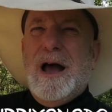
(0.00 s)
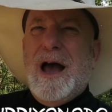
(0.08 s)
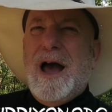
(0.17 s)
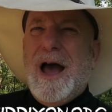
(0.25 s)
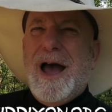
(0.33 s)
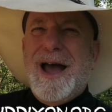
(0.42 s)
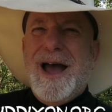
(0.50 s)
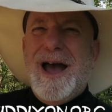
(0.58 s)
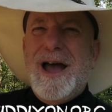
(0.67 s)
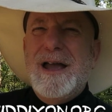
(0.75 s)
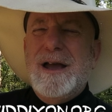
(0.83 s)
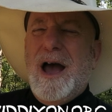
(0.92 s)
I, I,
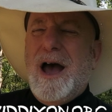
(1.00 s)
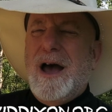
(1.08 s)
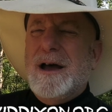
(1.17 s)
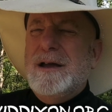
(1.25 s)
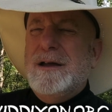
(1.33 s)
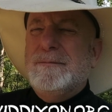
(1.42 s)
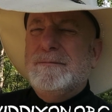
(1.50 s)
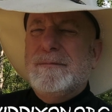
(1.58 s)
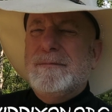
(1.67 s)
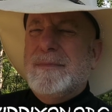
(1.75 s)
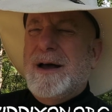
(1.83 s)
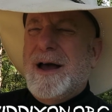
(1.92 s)
I, I am,
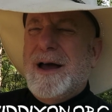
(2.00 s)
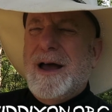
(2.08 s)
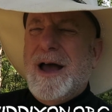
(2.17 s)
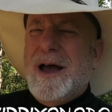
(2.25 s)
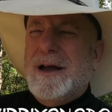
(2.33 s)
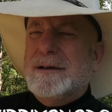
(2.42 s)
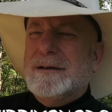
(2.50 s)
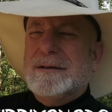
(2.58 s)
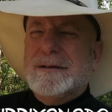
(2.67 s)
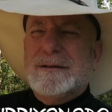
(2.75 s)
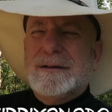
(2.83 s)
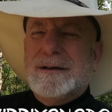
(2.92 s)
I, I,
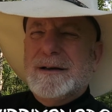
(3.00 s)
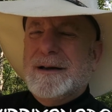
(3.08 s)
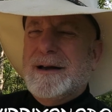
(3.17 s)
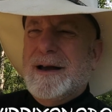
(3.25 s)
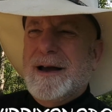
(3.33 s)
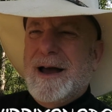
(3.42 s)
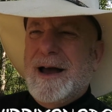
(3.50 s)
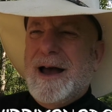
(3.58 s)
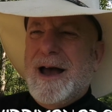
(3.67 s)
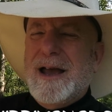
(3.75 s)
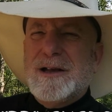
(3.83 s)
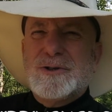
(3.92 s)

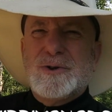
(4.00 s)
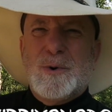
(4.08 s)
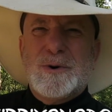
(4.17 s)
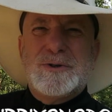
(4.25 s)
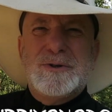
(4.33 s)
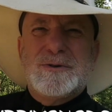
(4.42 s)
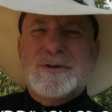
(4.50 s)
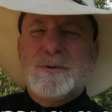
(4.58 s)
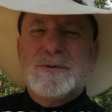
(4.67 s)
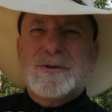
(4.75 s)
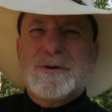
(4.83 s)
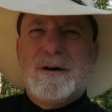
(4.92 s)
I exhort you
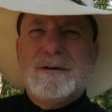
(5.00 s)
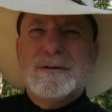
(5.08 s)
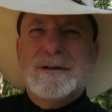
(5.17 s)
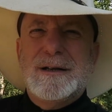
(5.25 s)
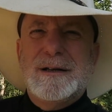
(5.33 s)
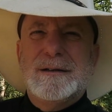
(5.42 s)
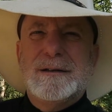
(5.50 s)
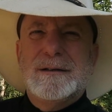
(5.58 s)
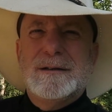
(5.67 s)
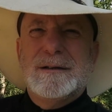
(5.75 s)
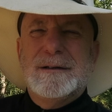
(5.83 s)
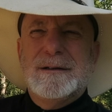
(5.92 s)
so strongly.
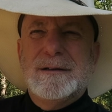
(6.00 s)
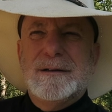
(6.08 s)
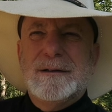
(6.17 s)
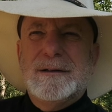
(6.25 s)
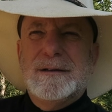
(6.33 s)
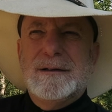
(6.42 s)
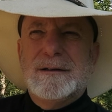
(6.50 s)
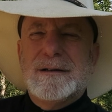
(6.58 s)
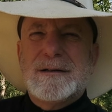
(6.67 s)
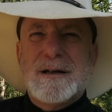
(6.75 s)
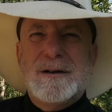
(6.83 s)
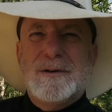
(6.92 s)
They
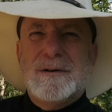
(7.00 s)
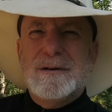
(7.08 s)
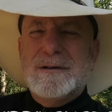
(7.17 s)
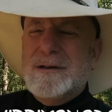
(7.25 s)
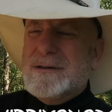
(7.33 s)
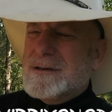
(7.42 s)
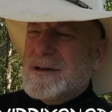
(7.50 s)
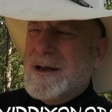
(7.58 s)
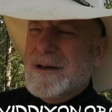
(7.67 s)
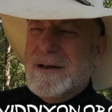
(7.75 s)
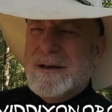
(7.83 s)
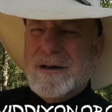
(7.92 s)
say, Lord, just
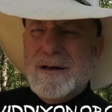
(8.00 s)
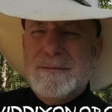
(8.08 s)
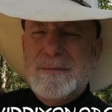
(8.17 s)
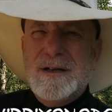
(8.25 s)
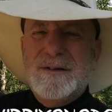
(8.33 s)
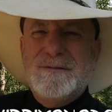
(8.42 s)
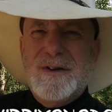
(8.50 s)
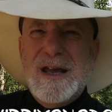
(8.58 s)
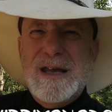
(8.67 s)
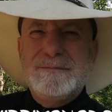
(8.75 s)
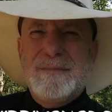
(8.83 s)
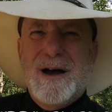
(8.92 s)
say, come and
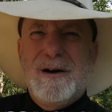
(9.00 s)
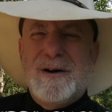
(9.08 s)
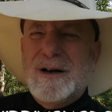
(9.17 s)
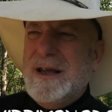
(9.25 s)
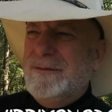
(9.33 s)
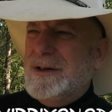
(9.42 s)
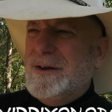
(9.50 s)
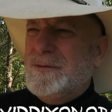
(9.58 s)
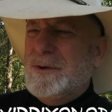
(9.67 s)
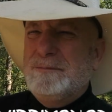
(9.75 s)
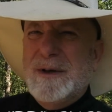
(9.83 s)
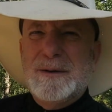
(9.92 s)
invade my heart, even if
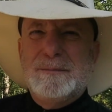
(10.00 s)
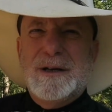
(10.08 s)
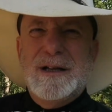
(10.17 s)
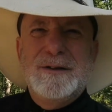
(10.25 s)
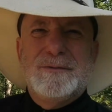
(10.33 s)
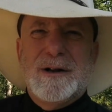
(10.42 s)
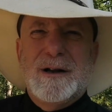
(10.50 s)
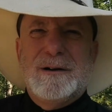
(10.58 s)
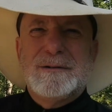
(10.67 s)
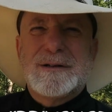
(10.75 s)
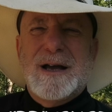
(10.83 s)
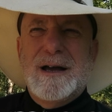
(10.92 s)
you've been a believer a
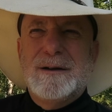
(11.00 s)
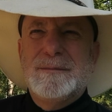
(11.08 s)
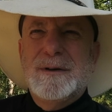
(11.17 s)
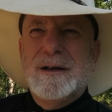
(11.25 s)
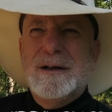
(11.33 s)
long time.